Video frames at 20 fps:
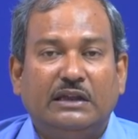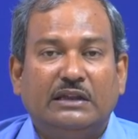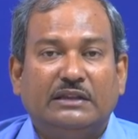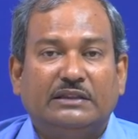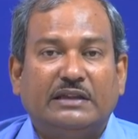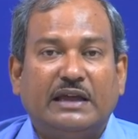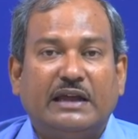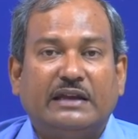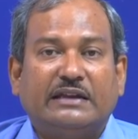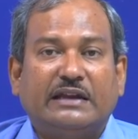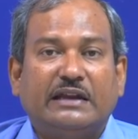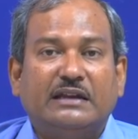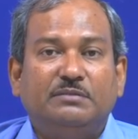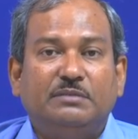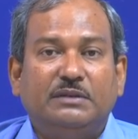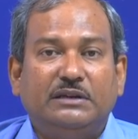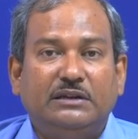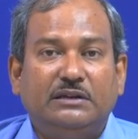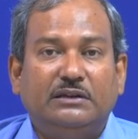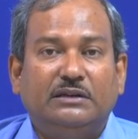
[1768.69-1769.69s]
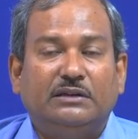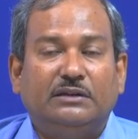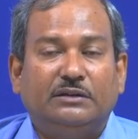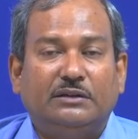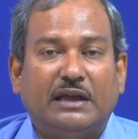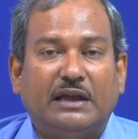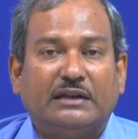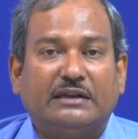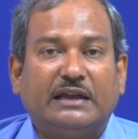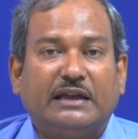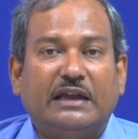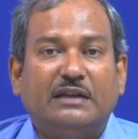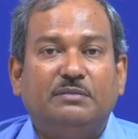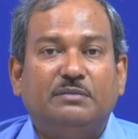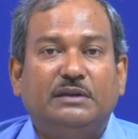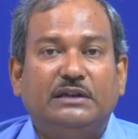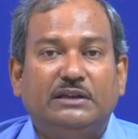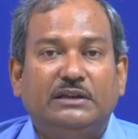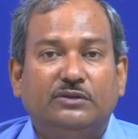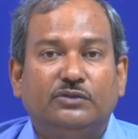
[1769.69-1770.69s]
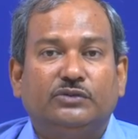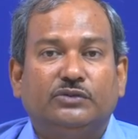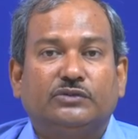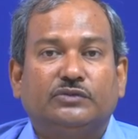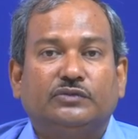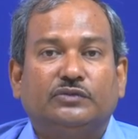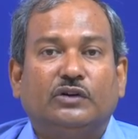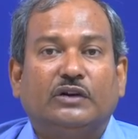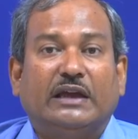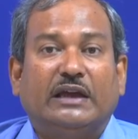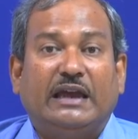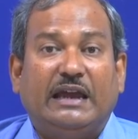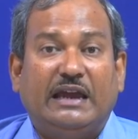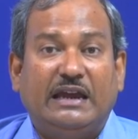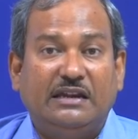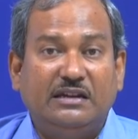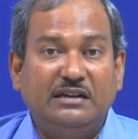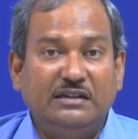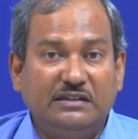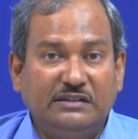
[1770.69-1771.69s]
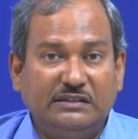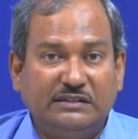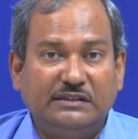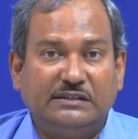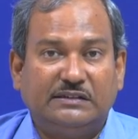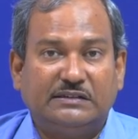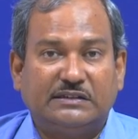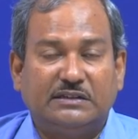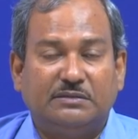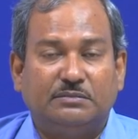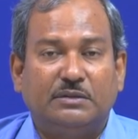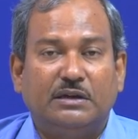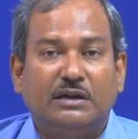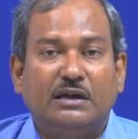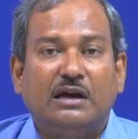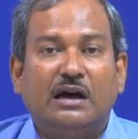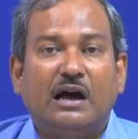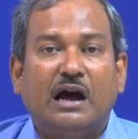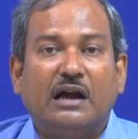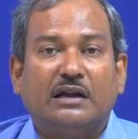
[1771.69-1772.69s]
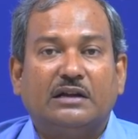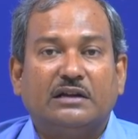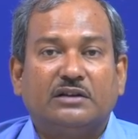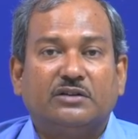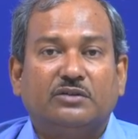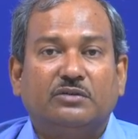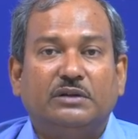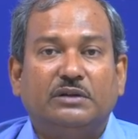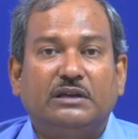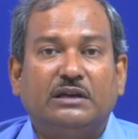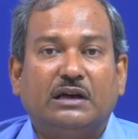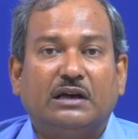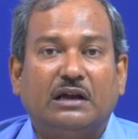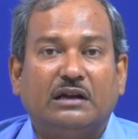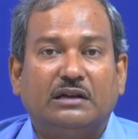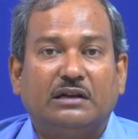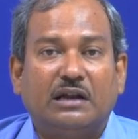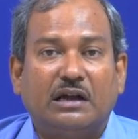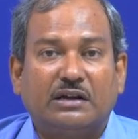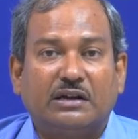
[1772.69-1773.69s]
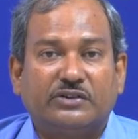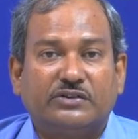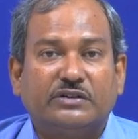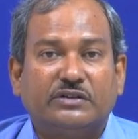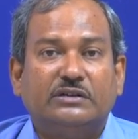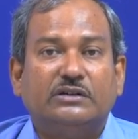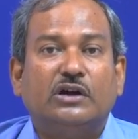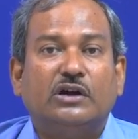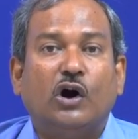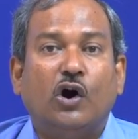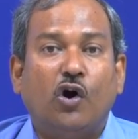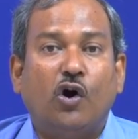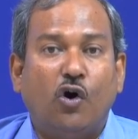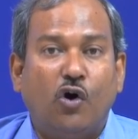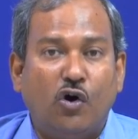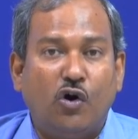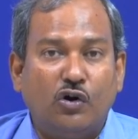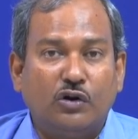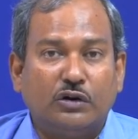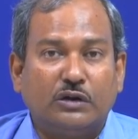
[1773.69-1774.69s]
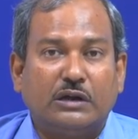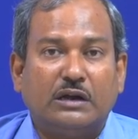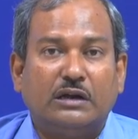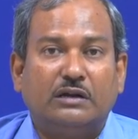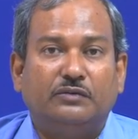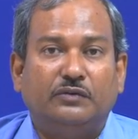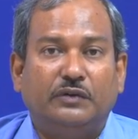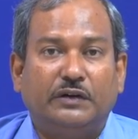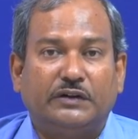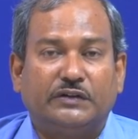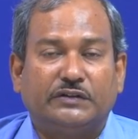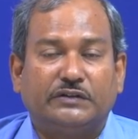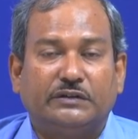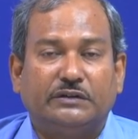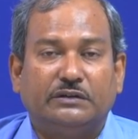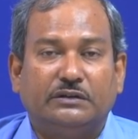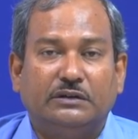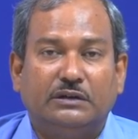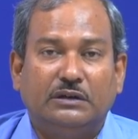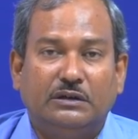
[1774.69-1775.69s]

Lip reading: that can be used for any system undergoing conduction or convection,